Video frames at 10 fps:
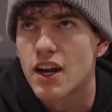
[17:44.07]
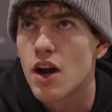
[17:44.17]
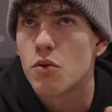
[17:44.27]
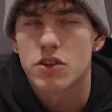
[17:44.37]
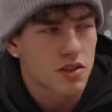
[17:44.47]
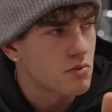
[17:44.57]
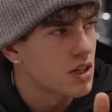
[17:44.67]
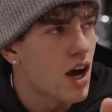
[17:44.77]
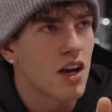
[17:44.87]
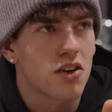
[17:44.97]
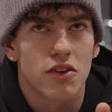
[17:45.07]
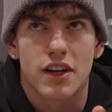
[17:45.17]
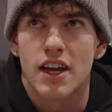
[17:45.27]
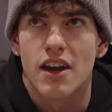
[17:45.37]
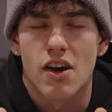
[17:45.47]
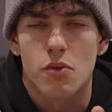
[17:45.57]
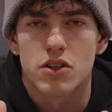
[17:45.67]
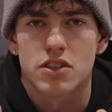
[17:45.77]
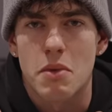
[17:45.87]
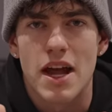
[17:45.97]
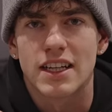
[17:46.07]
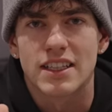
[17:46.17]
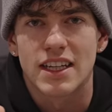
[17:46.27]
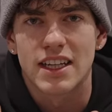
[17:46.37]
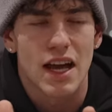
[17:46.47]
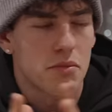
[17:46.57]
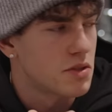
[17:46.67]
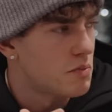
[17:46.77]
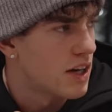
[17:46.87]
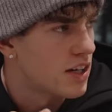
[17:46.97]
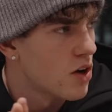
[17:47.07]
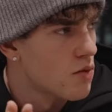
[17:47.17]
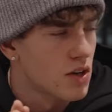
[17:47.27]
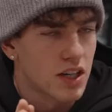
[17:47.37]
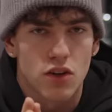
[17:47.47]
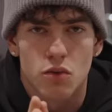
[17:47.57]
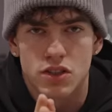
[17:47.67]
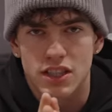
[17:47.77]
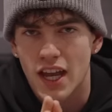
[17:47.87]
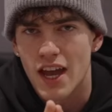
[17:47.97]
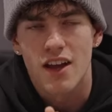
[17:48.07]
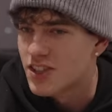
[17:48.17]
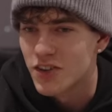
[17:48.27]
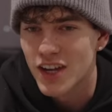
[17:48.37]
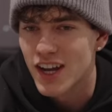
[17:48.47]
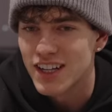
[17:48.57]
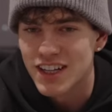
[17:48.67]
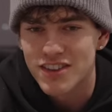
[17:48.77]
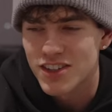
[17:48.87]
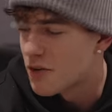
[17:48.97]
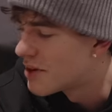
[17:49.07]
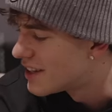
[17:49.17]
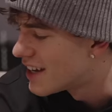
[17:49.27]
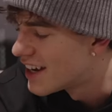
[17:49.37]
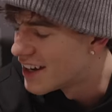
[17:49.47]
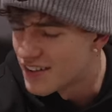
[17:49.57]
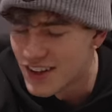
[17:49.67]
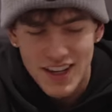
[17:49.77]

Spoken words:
I want some color in here. I want some LED lamps, but I don't really know what to get. So yeah, leave a comment there.